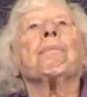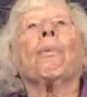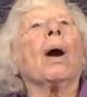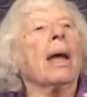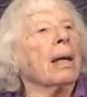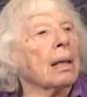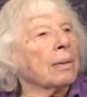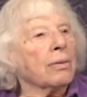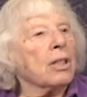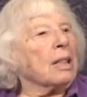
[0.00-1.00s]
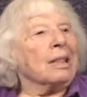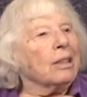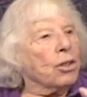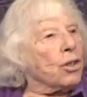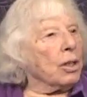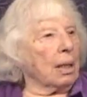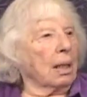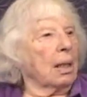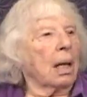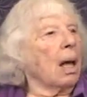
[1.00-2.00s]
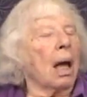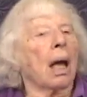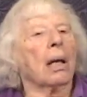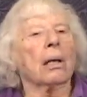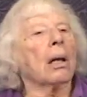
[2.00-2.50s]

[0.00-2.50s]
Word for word: way of solution, and